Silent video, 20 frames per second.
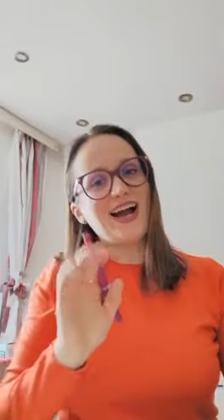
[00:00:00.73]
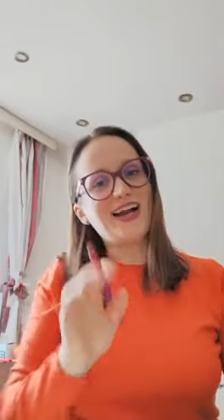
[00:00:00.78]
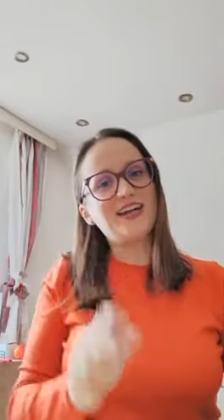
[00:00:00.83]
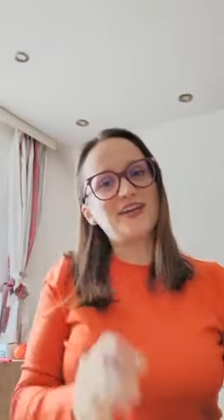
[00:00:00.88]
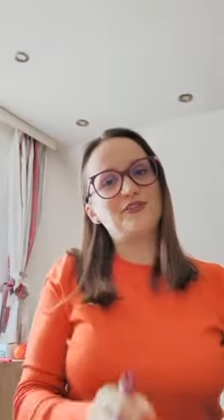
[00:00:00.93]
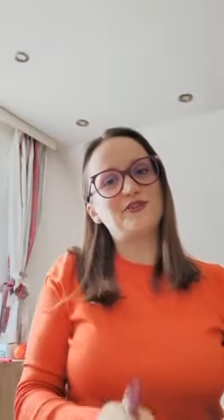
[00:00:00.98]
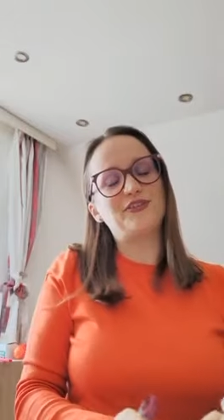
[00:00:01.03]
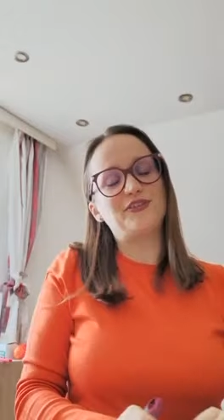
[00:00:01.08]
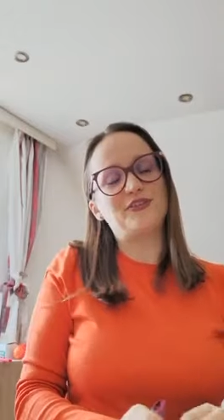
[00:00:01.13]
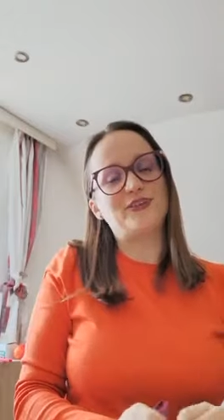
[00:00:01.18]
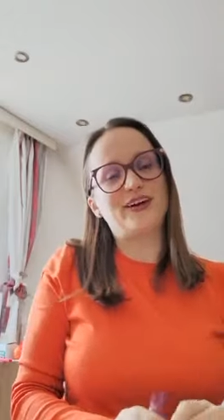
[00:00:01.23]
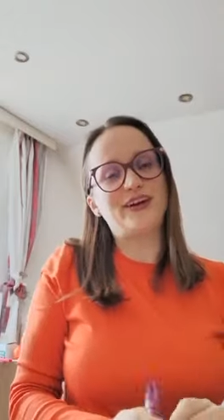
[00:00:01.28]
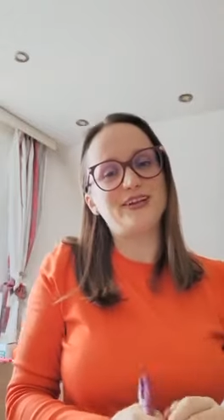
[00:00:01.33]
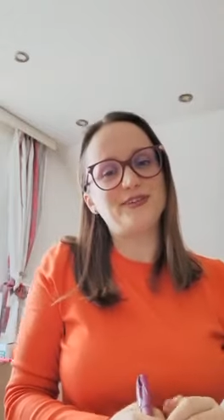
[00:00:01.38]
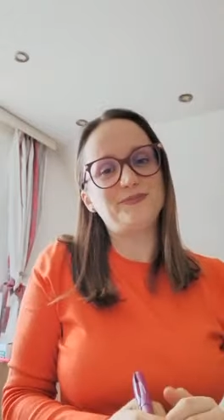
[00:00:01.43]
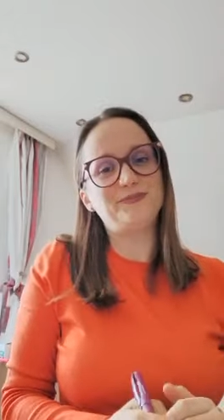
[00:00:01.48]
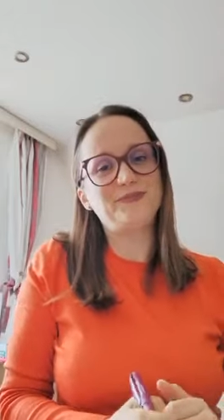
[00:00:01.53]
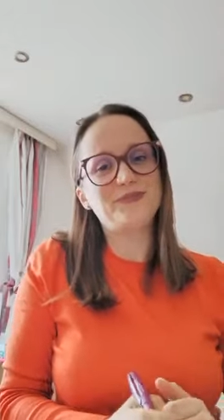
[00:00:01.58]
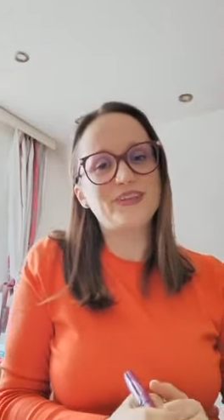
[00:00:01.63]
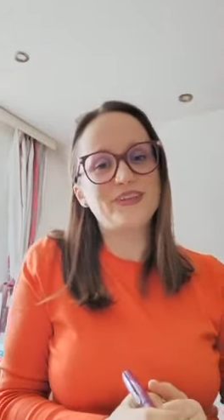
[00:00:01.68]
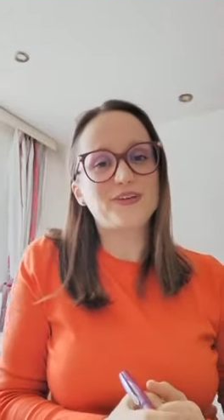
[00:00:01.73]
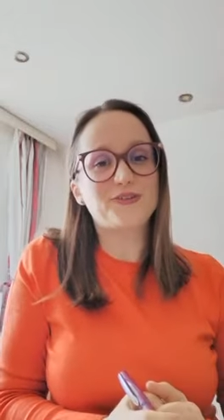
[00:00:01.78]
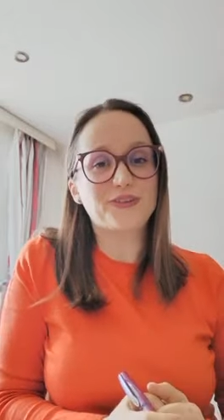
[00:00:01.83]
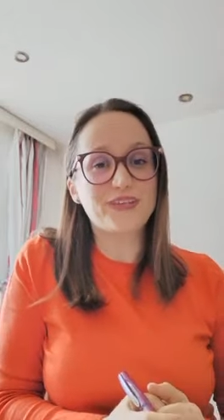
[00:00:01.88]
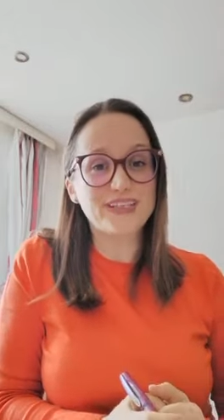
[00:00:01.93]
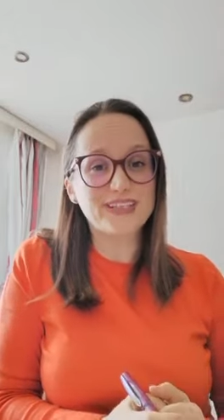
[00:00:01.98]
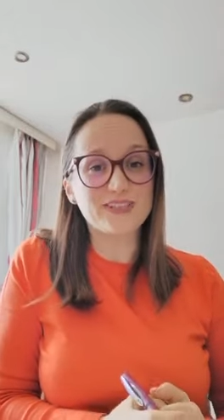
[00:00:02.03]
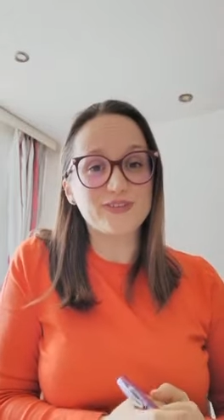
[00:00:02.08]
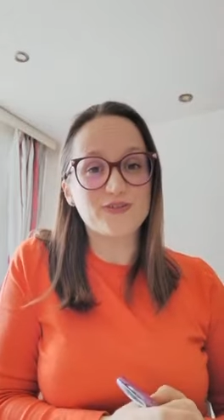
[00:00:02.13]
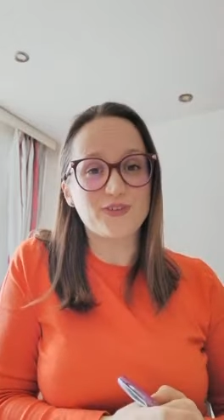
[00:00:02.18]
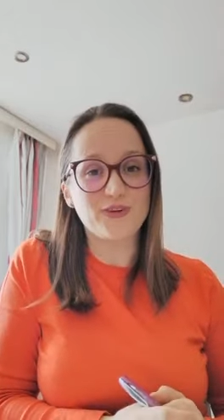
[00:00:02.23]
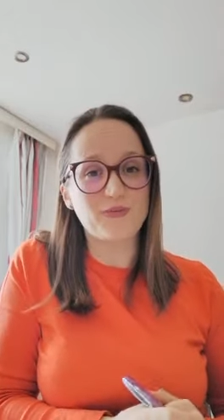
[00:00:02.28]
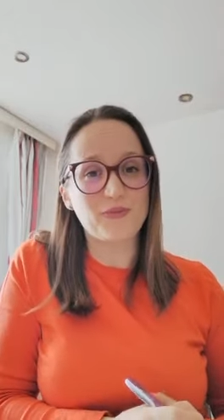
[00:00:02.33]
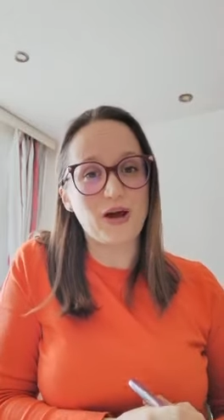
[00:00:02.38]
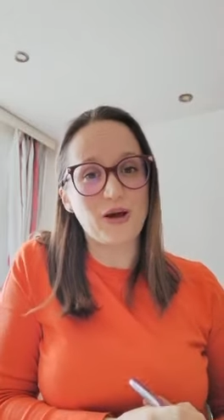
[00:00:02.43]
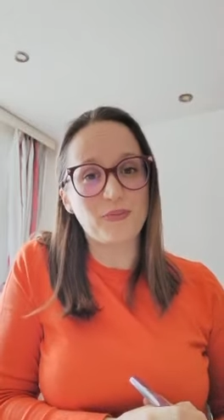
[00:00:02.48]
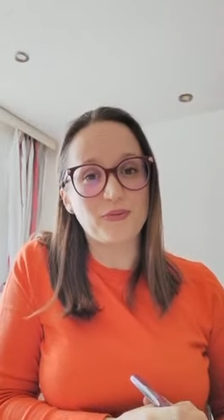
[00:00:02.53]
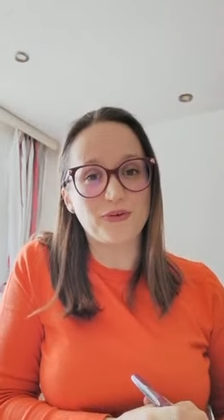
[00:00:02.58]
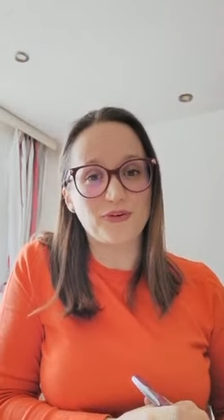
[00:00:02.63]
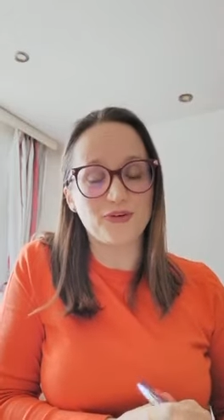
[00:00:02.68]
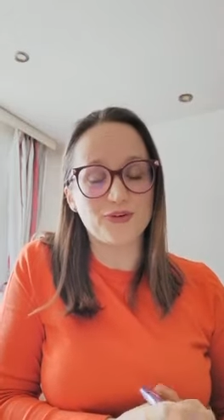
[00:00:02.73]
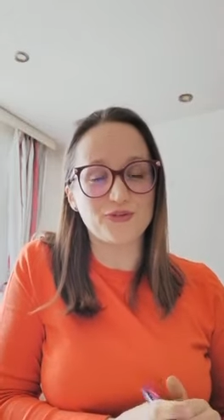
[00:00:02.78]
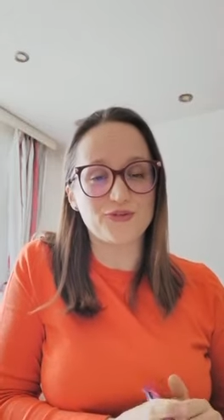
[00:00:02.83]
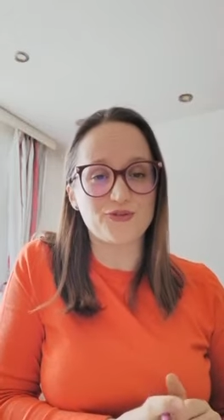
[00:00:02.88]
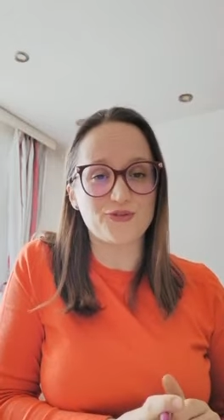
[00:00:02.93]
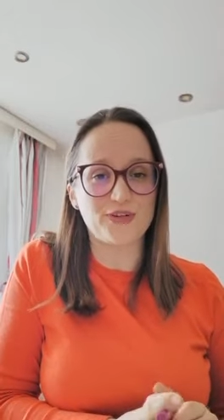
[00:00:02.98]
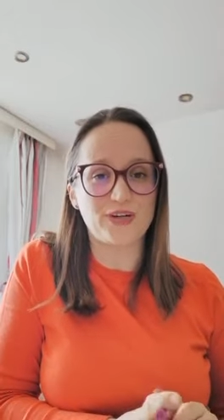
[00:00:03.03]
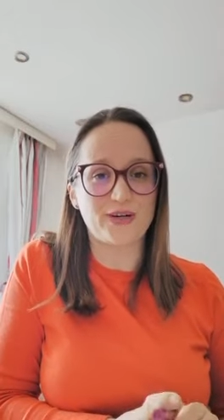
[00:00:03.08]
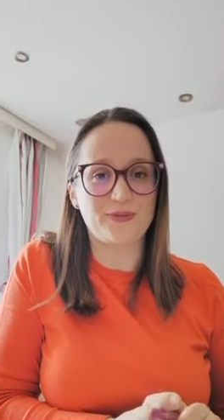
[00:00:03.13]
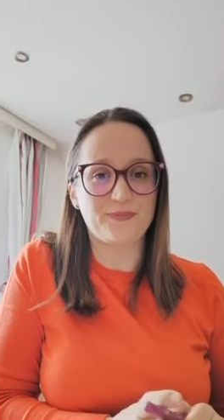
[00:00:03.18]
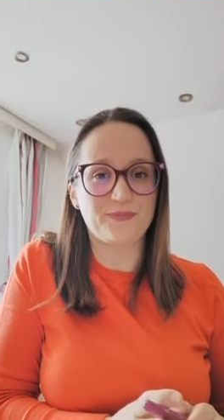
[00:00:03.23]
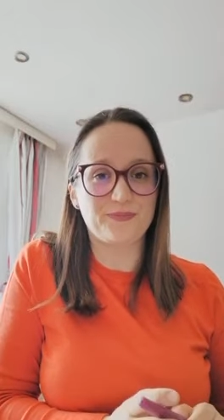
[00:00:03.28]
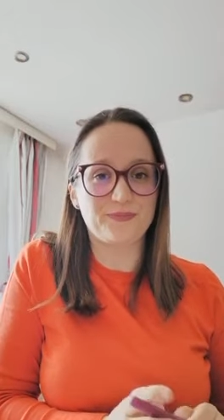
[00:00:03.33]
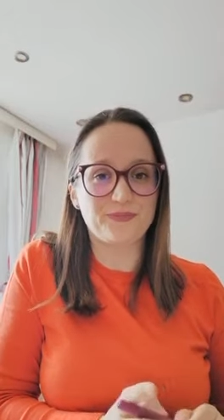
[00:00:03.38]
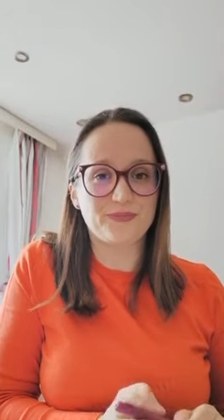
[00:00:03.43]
Hi everyone, greetings from Upper Austria.